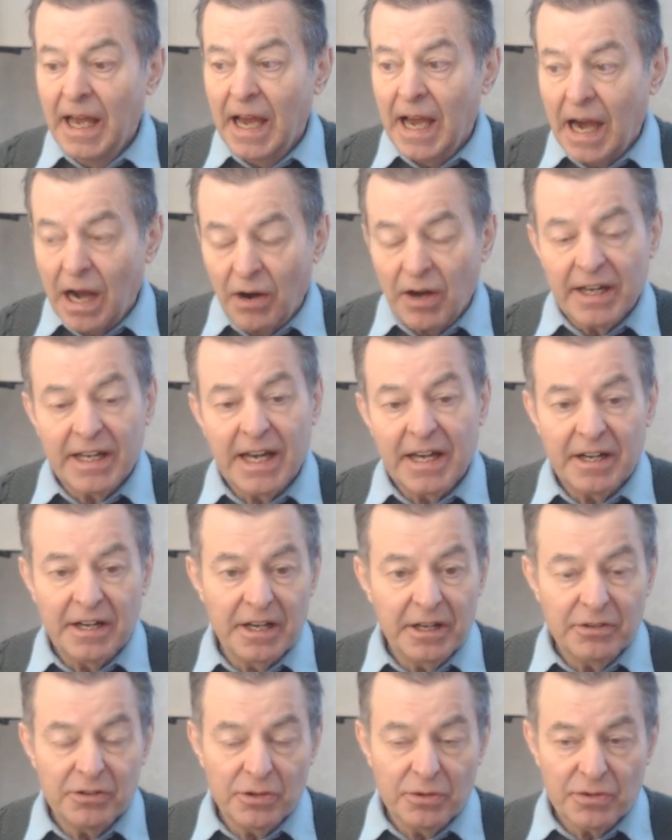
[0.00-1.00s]
how I got
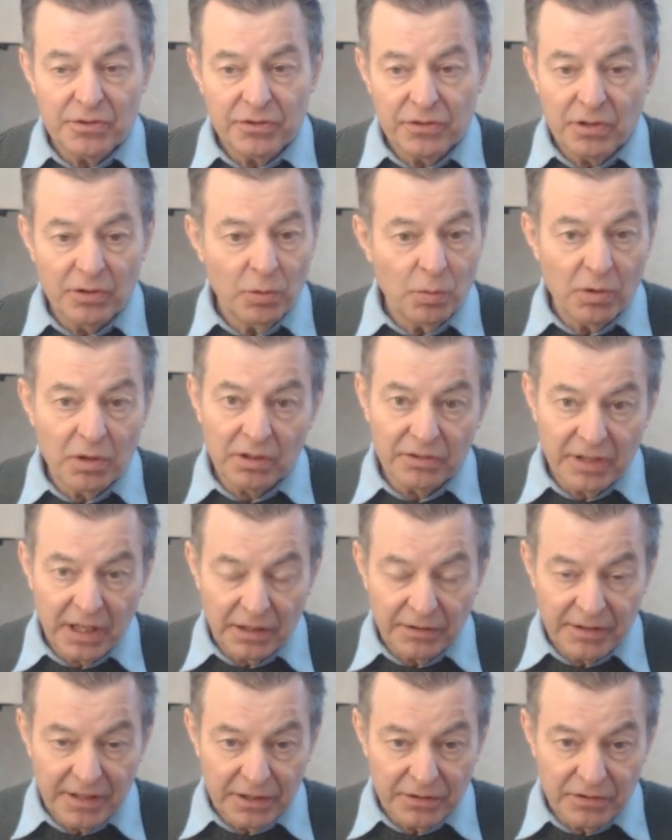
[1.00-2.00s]
introduced to the world's
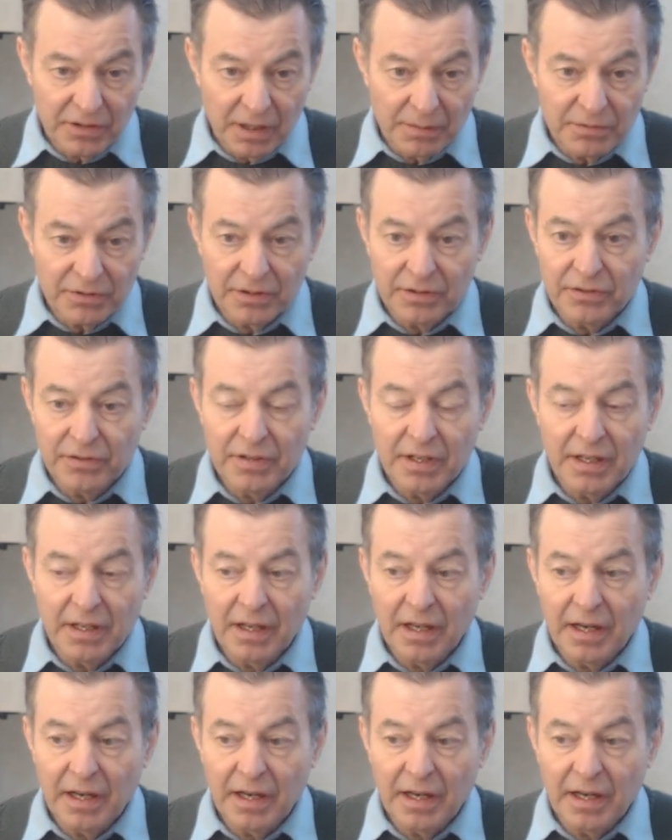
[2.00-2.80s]
healthiest substance.